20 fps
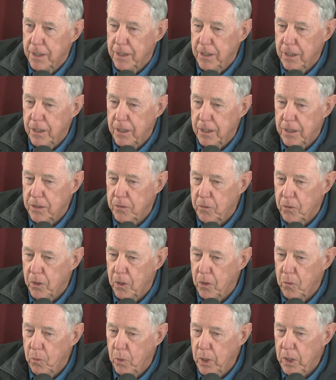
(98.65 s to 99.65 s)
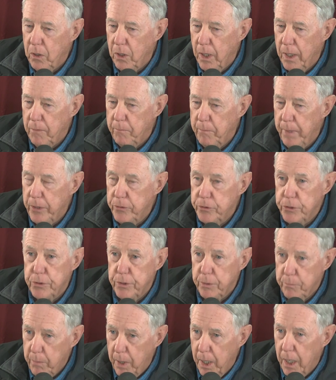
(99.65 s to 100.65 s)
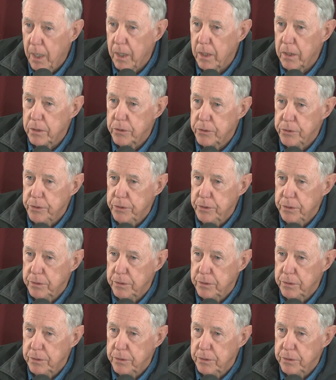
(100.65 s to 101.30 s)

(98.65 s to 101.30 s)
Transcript: Well, I majored in biology.